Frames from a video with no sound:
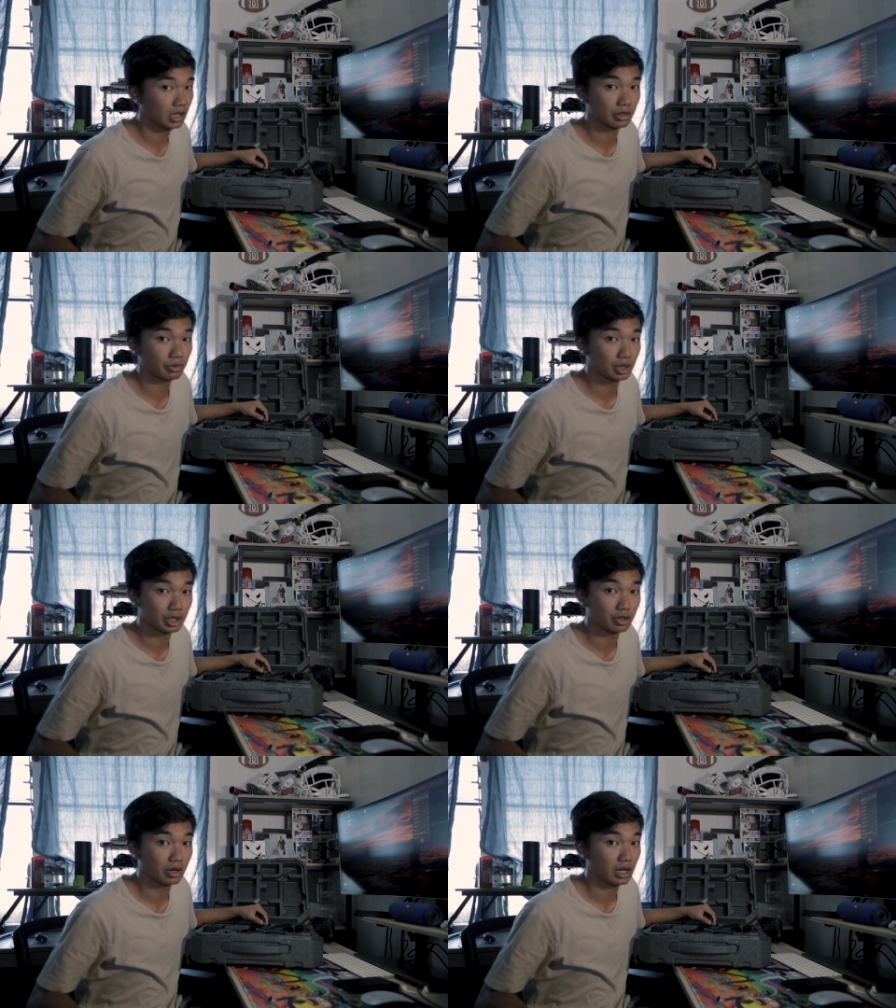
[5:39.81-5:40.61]
I don't
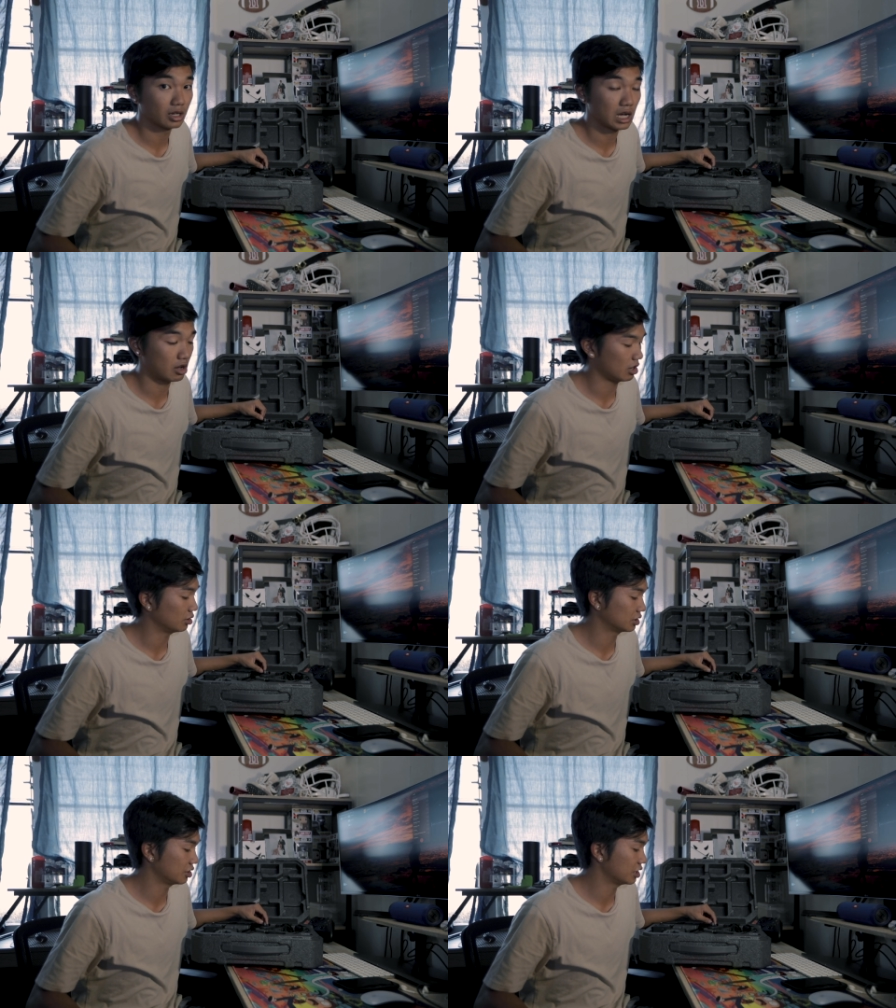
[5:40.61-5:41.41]
really know how
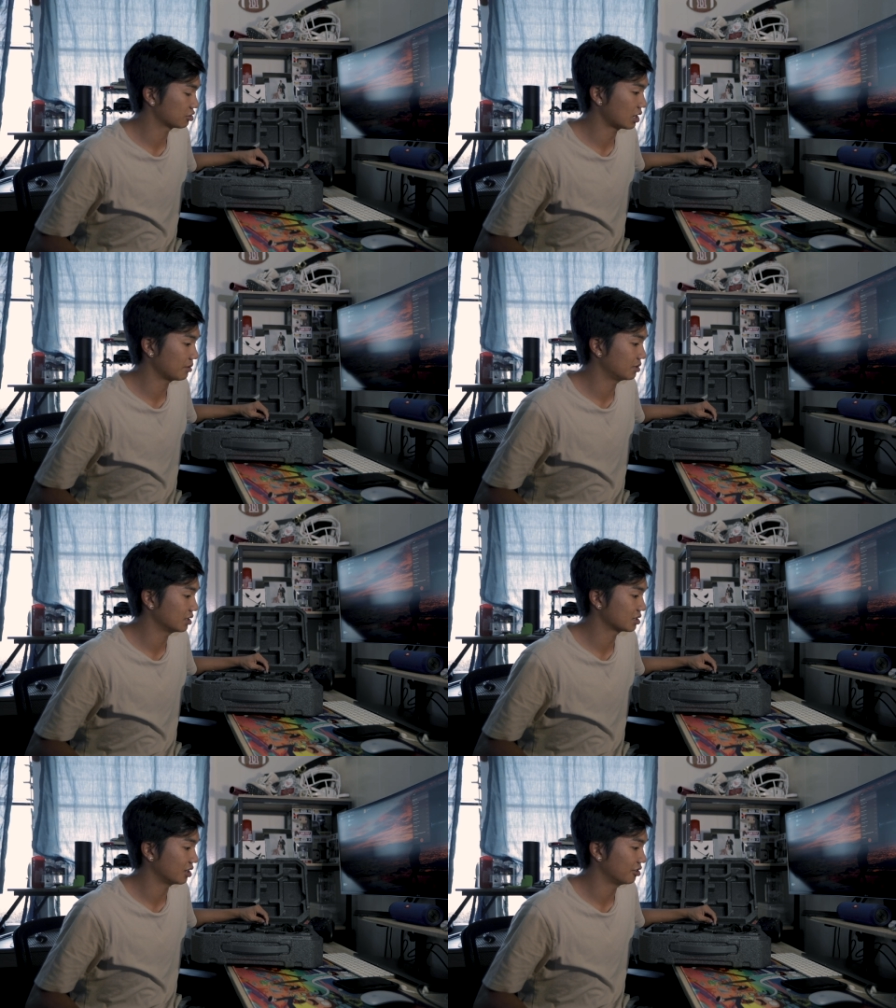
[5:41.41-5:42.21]
else to describe
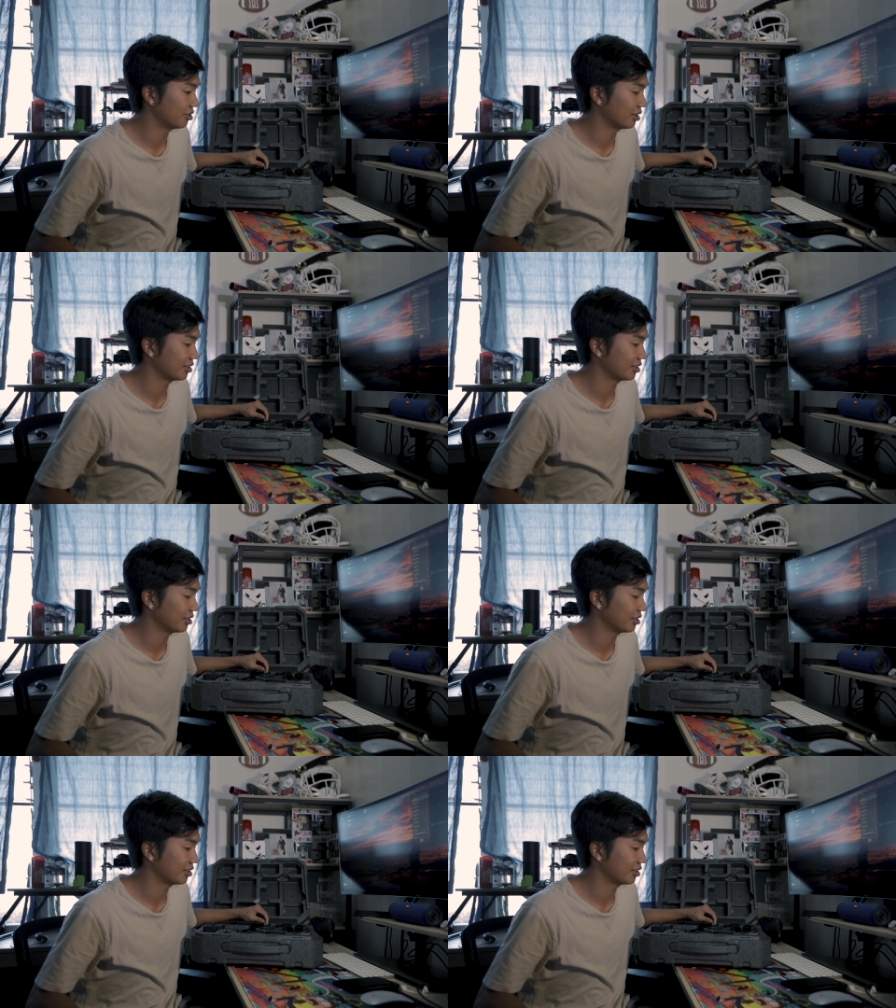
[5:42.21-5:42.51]
this other